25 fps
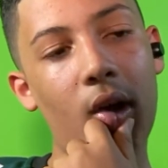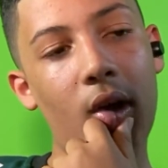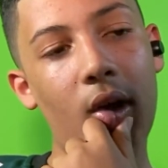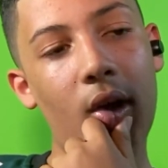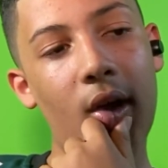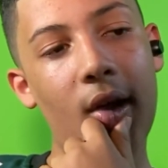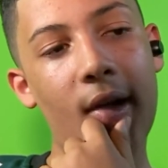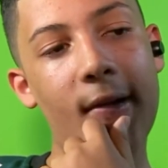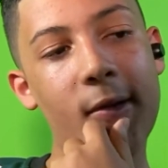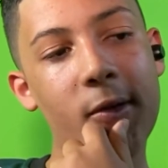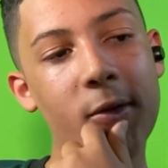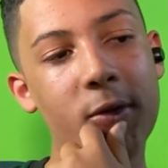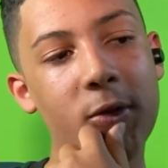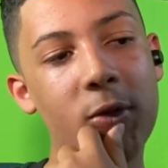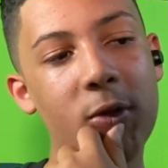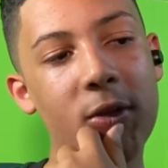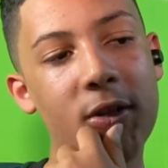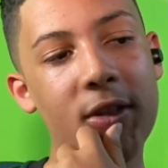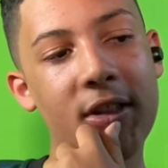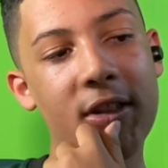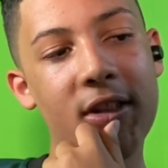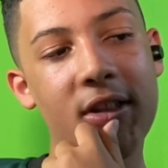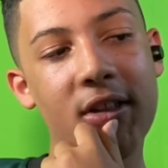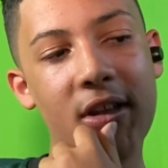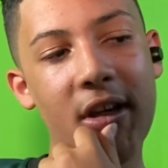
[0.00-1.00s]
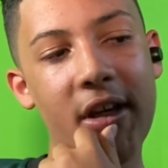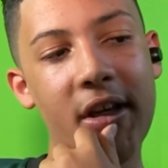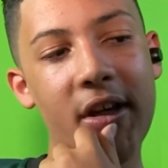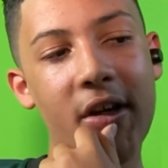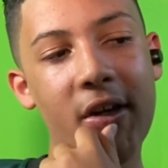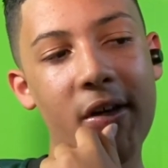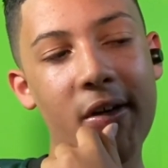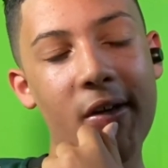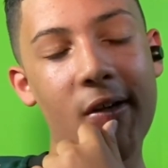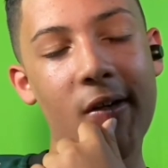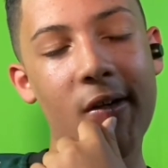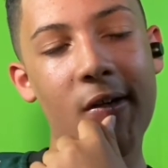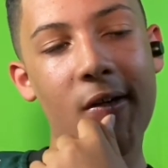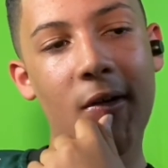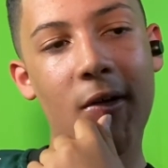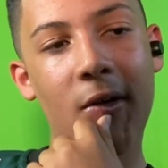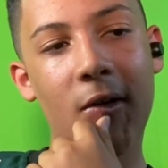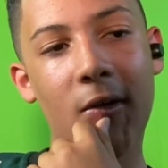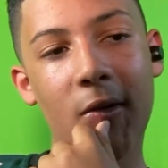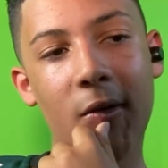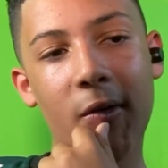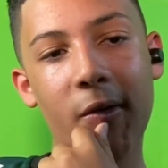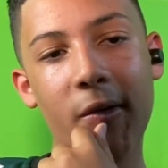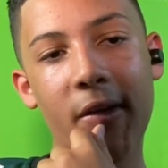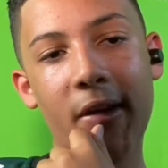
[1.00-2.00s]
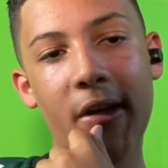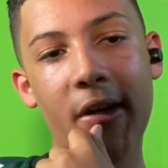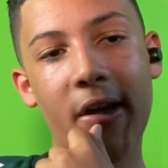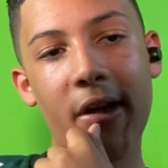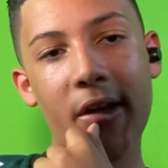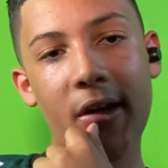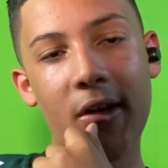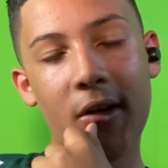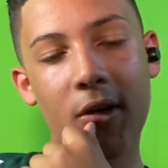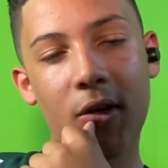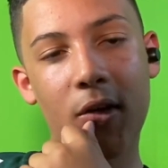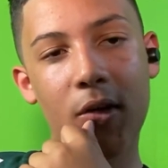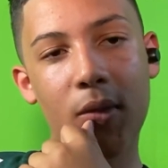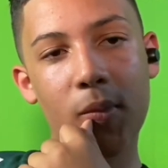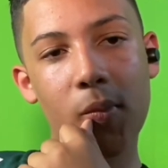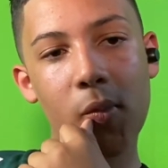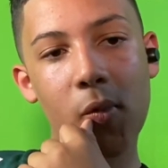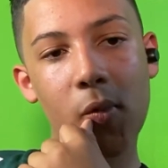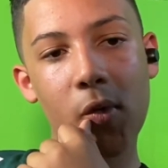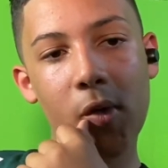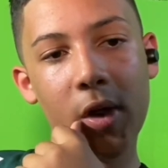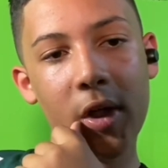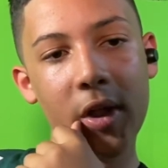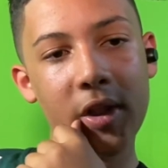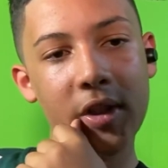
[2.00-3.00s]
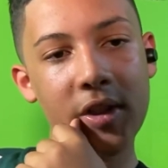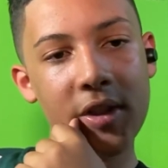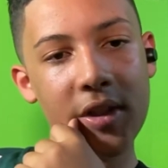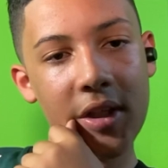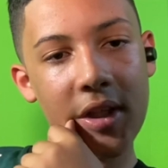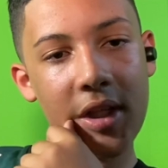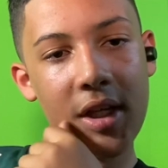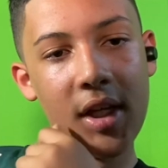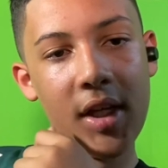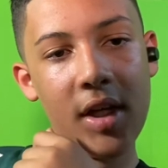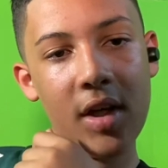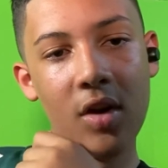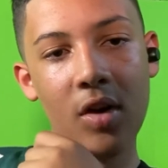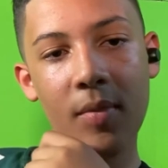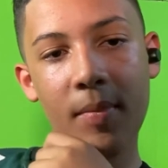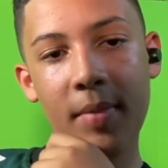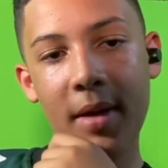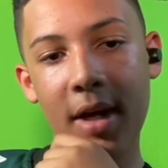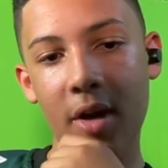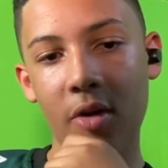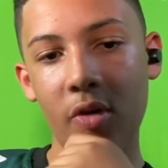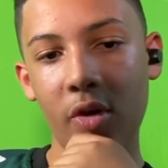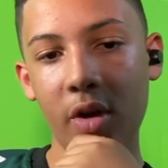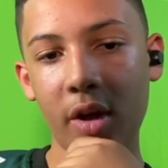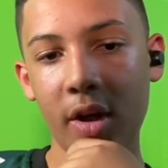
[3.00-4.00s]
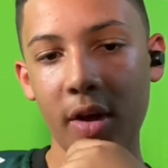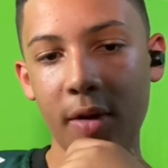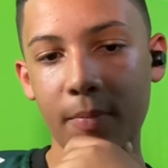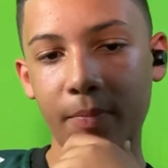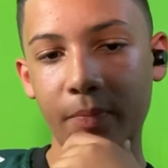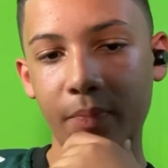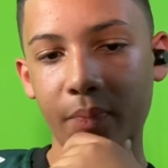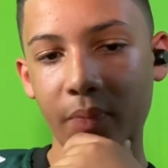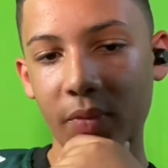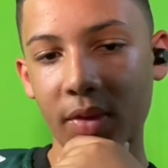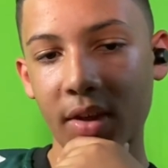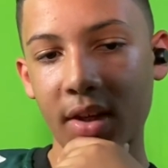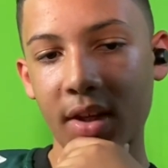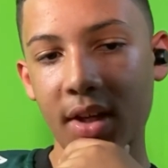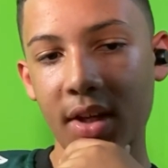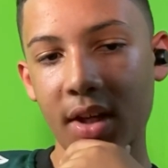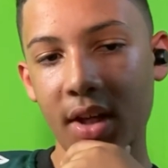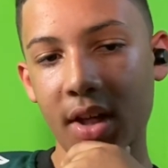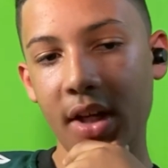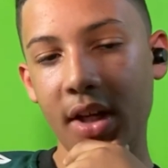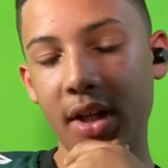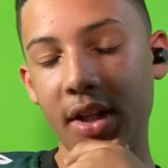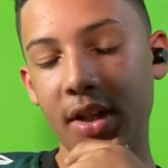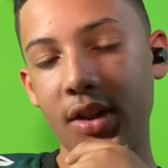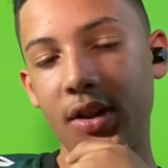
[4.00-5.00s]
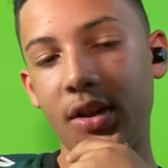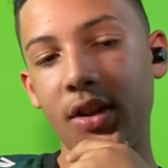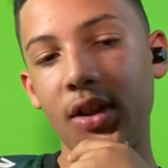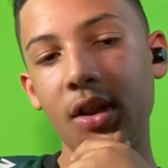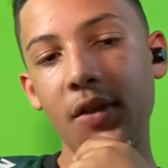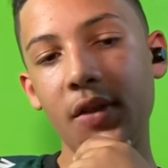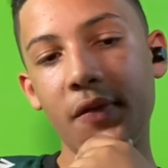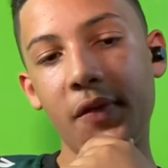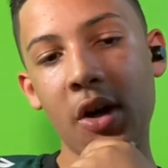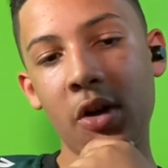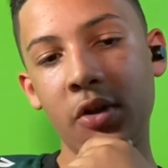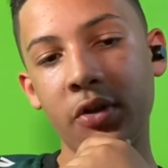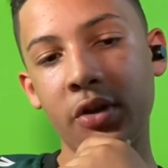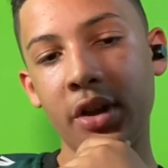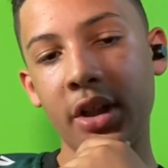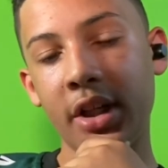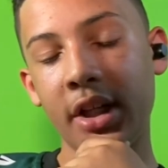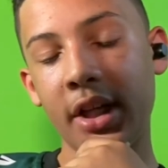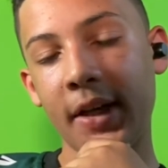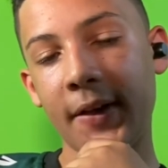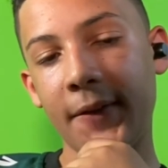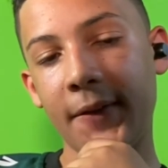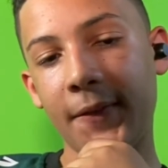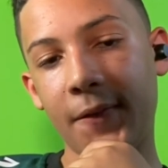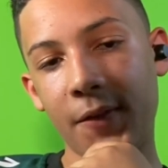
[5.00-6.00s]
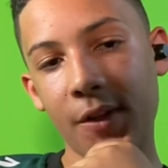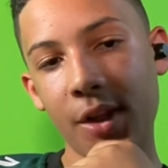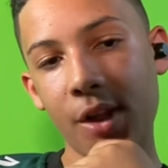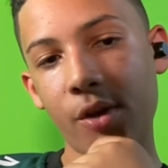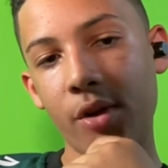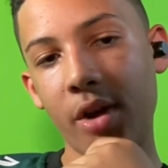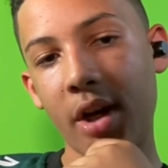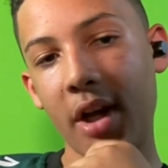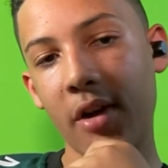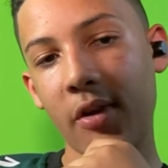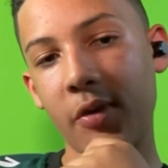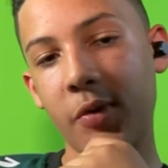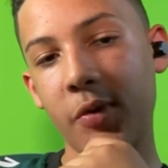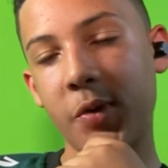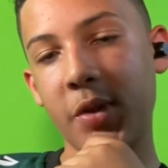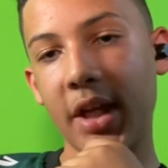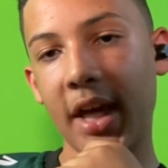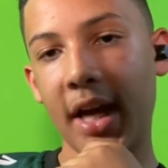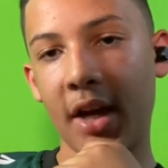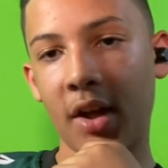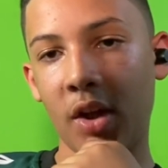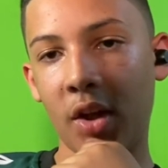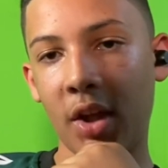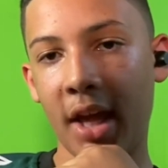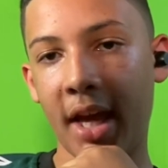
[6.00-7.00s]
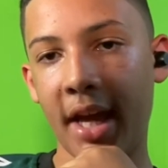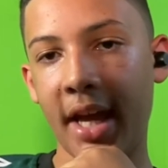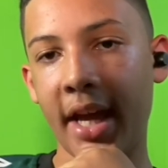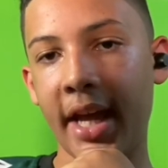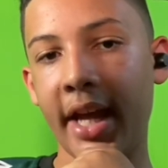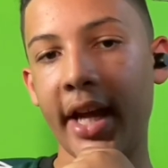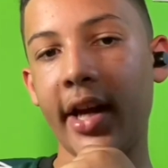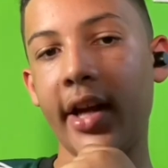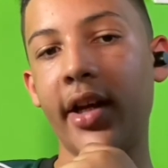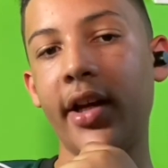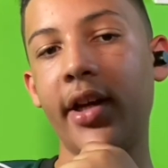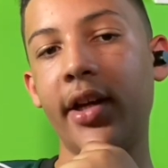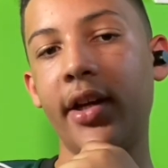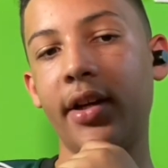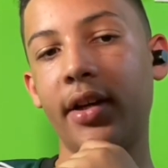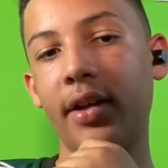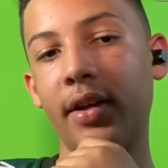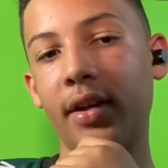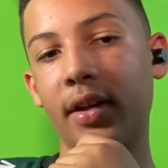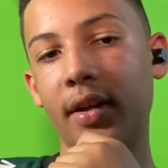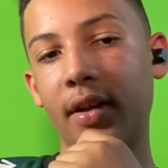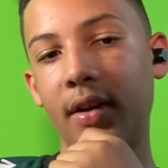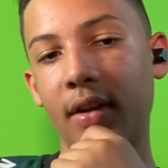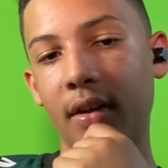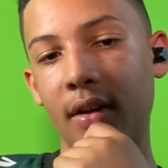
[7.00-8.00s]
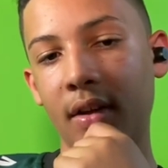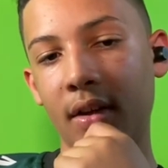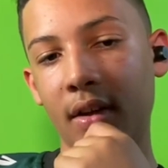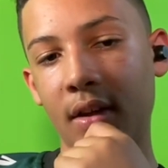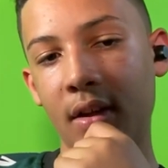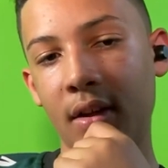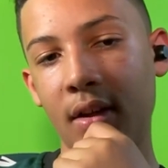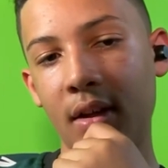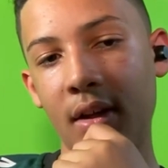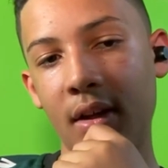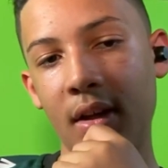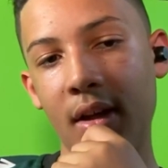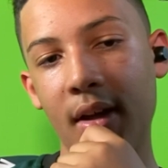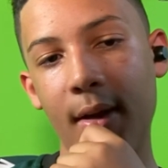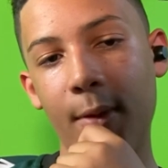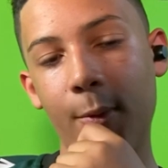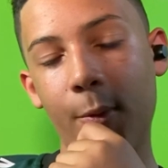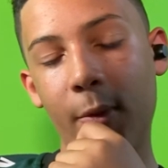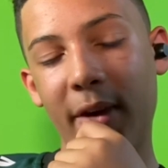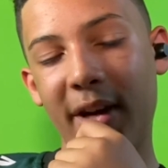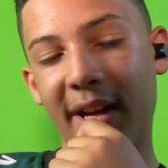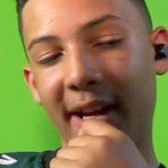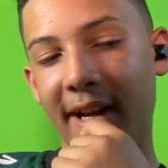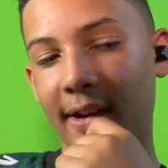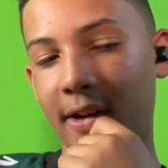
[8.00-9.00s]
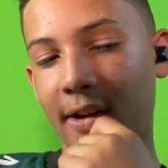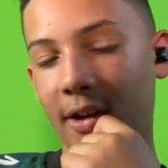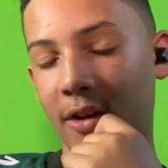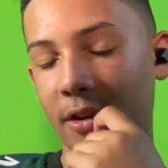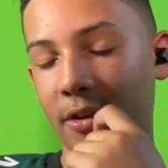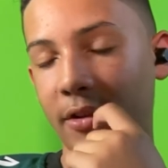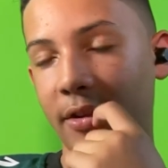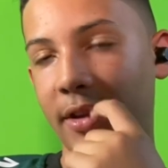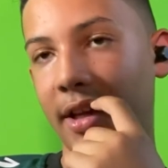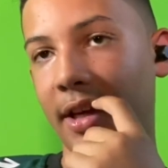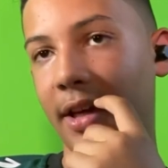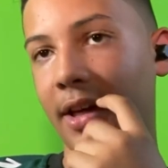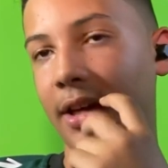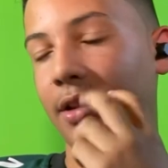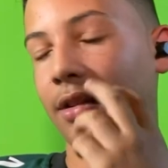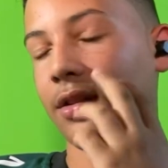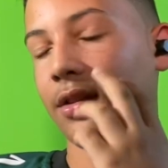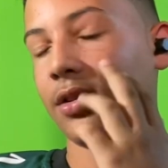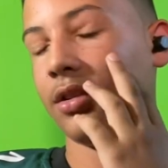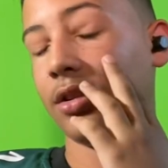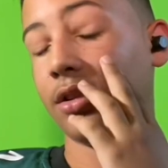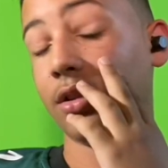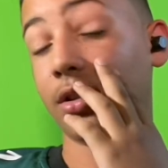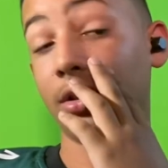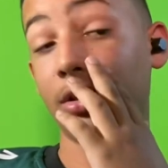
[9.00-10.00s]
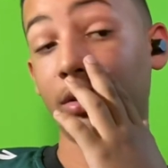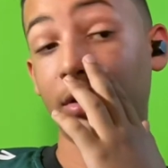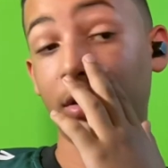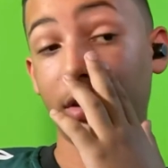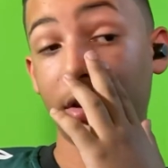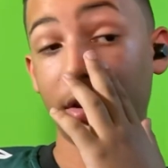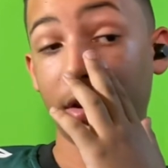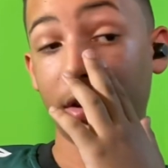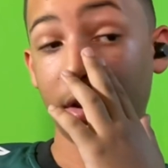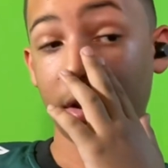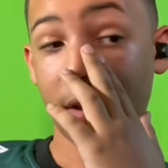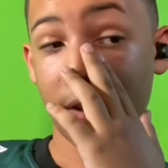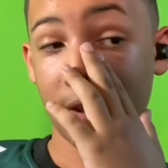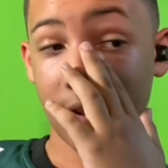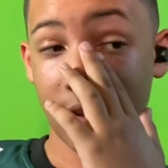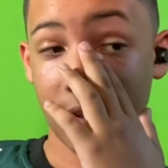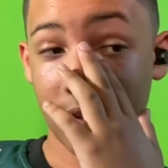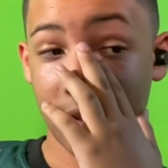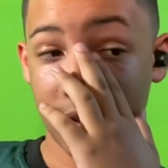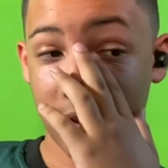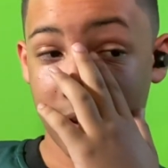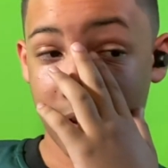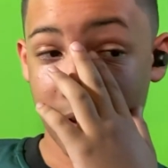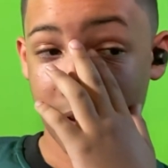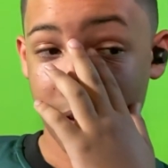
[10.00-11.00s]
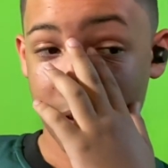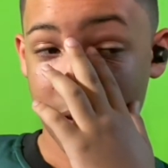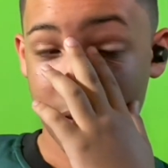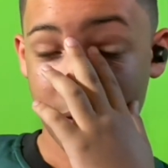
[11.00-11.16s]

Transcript: I was excited all night, all morning to hear about it, see if I was going to get flown out to LA. And when I heard that, oh God.